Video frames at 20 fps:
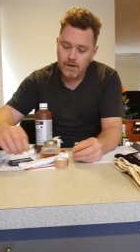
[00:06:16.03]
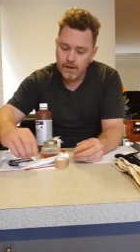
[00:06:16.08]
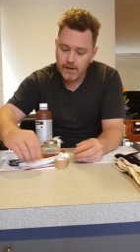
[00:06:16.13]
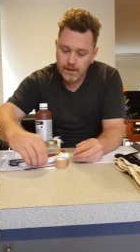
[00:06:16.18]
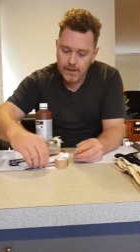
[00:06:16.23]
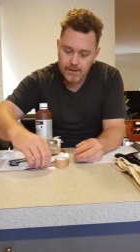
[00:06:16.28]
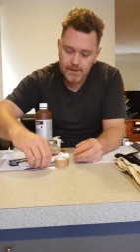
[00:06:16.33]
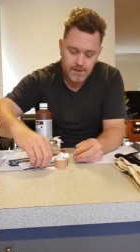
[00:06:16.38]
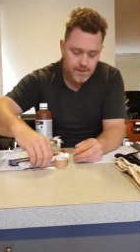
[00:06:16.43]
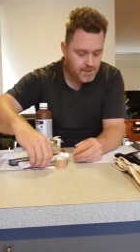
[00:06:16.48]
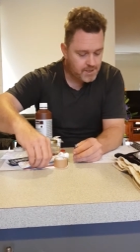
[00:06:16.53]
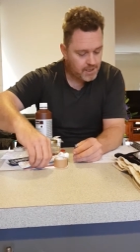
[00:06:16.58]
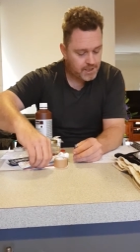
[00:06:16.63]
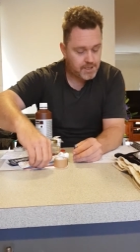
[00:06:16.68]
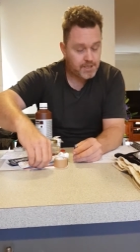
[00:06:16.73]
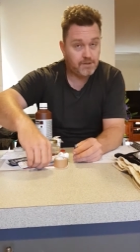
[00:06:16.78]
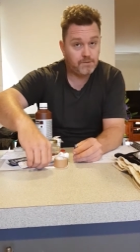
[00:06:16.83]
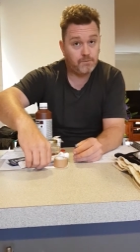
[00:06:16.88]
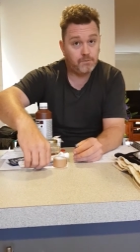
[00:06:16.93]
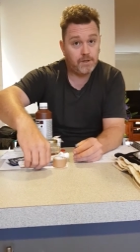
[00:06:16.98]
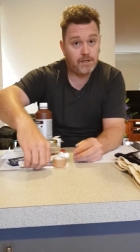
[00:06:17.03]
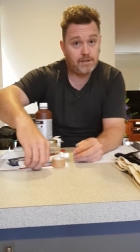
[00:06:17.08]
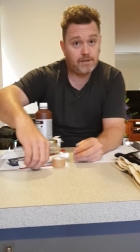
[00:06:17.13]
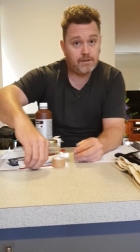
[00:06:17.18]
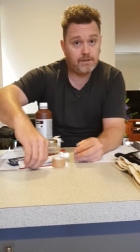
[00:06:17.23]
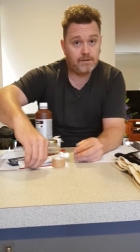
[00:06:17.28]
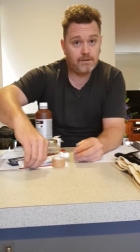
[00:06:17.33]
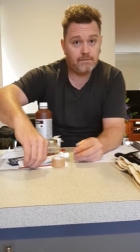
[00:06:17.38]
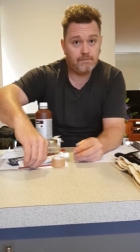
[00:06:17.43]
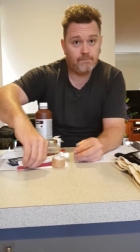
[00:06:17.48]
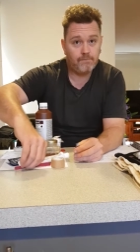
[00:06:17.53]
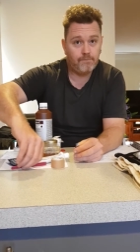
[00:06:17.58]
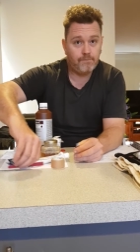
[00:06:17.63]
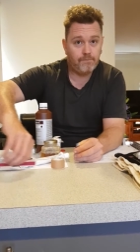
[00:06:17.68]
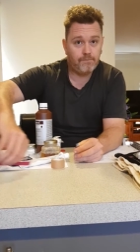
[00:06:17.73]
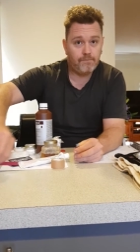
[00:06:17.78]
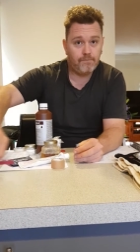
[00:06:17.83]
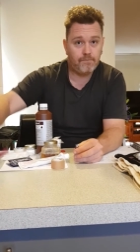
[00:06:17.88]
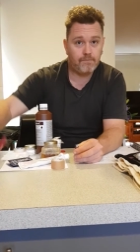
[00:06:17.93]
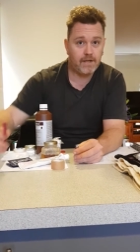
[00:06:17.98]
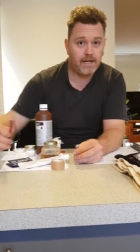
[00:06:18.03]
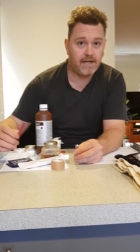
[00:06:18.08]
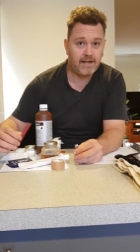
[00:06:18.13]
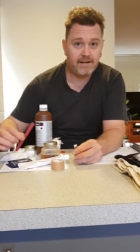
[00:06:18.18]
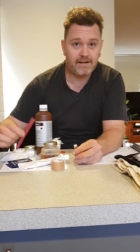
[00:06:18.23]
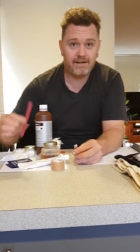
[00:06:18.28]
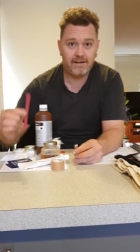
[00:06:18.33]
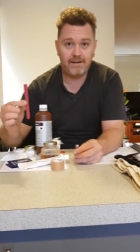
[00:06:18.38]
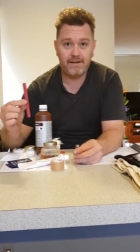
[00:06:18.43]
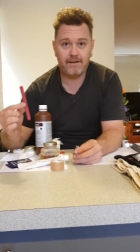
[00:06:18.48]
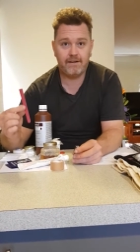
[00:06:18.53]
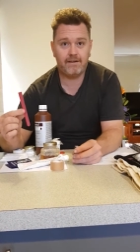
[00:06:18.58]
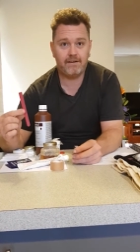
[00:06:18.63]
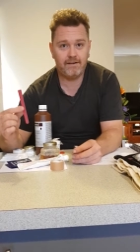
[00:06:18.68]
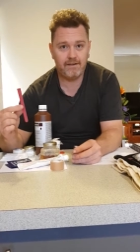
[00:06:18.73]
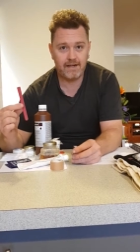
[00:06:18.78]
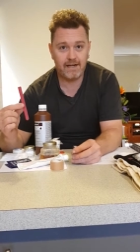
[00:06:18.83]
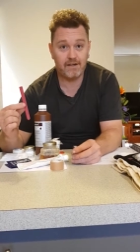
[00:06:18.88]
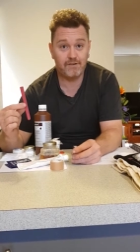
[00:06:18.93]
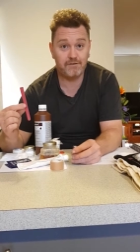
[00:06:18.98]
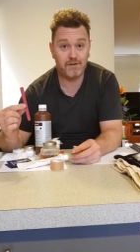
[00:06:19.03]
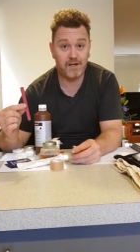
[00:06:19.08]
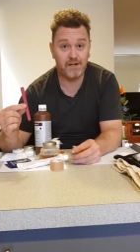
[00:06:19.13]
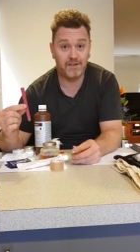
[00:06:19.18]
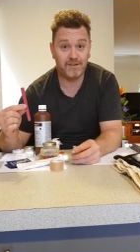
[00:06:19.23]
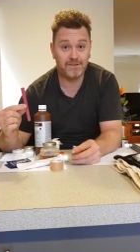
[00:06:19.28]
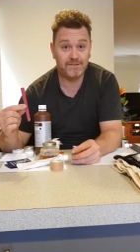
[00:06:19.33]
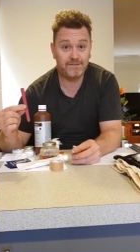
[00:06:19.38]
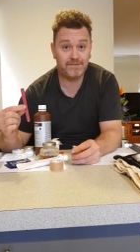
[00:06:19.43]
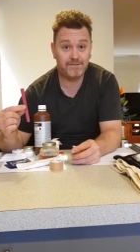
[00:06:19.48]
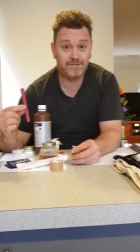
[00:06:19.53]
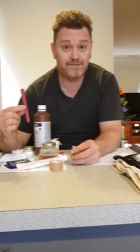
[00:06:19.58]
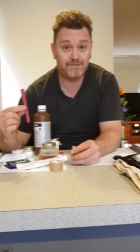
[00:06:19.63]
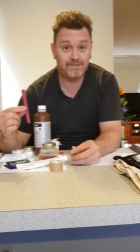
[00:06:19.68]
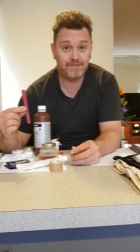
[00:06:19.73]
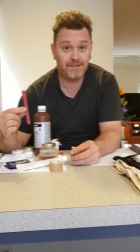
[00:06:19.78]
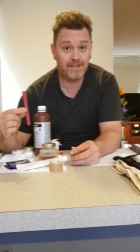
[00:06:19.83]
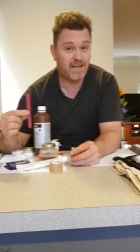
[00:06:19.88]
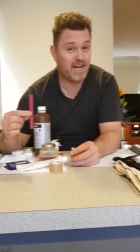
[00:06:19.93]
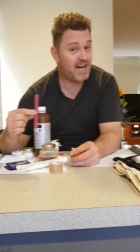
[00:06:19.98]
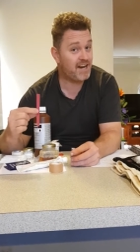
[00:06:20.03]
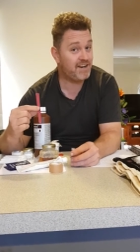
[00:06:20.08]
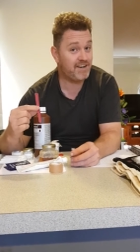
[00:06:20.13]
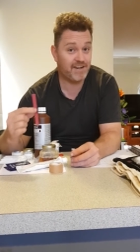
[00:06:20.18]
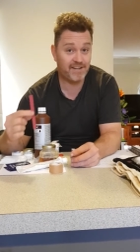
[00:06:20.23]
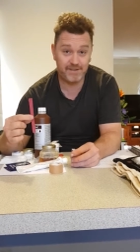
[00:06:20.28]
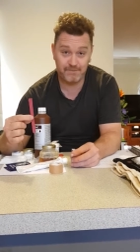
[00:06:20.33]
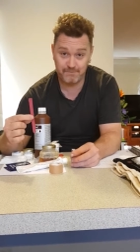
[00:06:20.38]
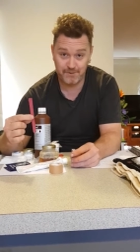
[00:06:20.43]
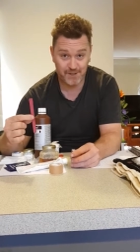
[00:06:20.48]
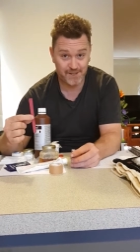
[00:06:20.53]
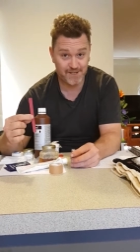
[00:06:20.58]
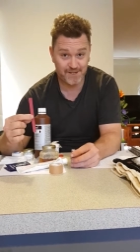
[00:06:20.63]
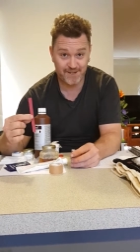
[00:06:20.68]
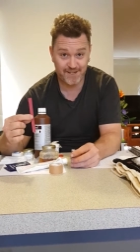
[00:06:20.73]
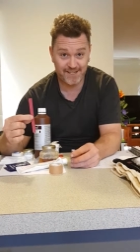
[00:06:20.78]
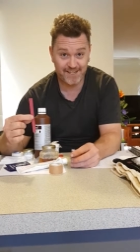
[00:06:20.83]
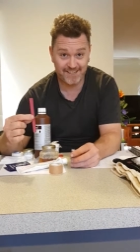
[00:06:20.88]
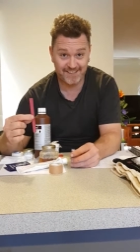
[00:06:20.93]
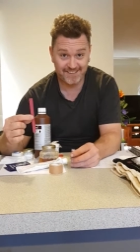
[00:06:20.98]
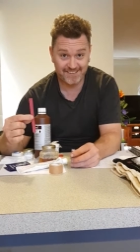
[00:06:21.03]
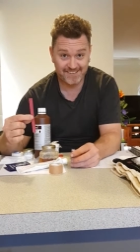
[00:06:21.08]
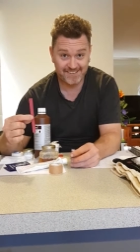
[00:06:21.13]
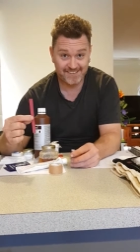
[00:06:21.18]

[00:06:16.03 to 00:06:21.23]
In conjunction with that, nail file. Another brilliant idea.